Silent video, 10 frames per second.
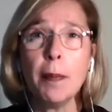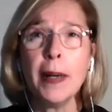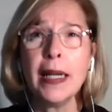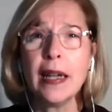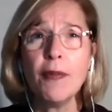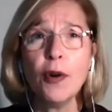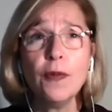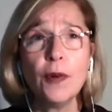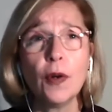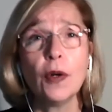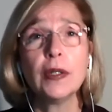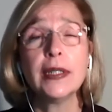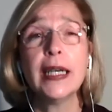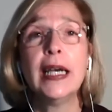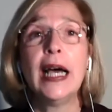But above all,
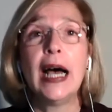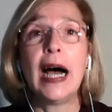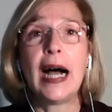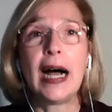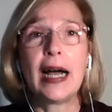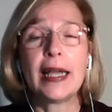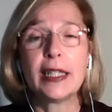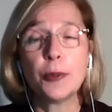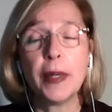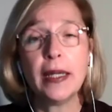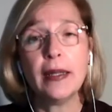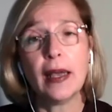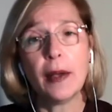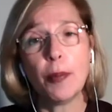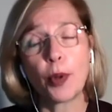it's been
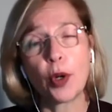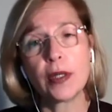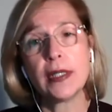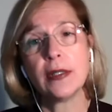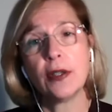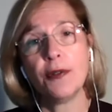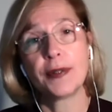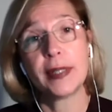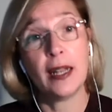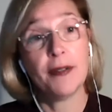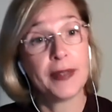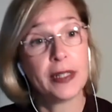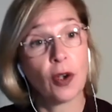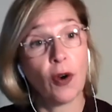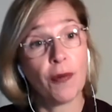a process of
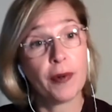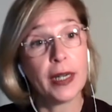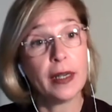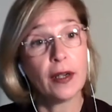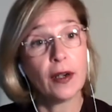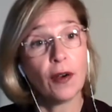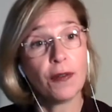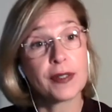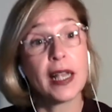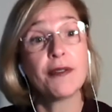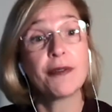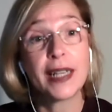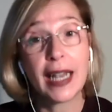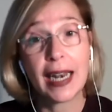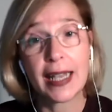self-discovery, of
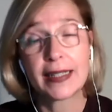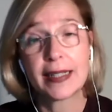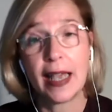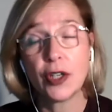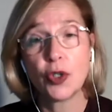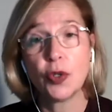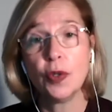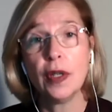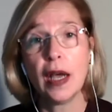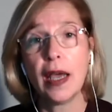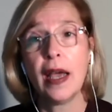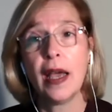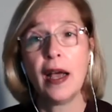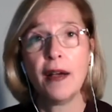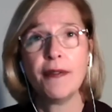self-realization. I
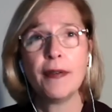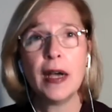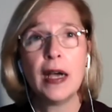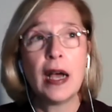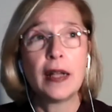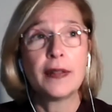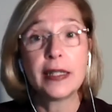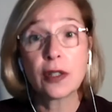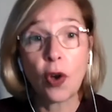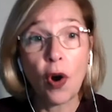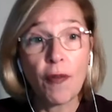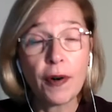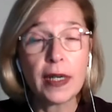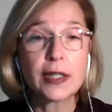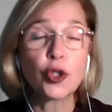have
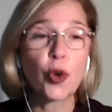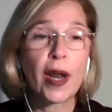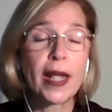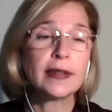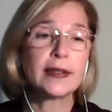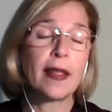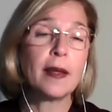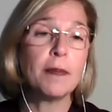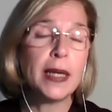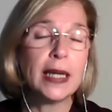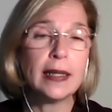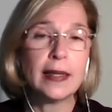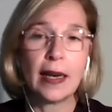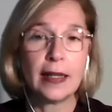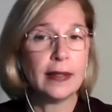discovered strengths in me that
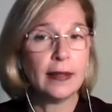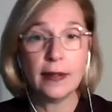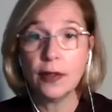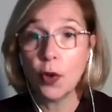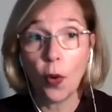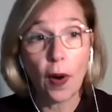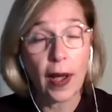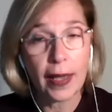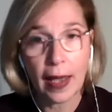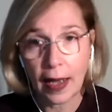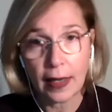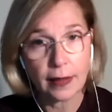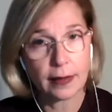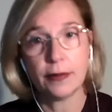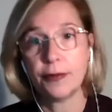I didn't know I had.
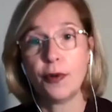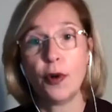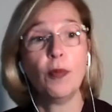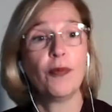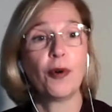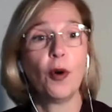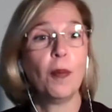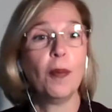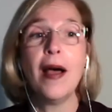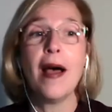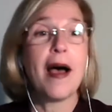From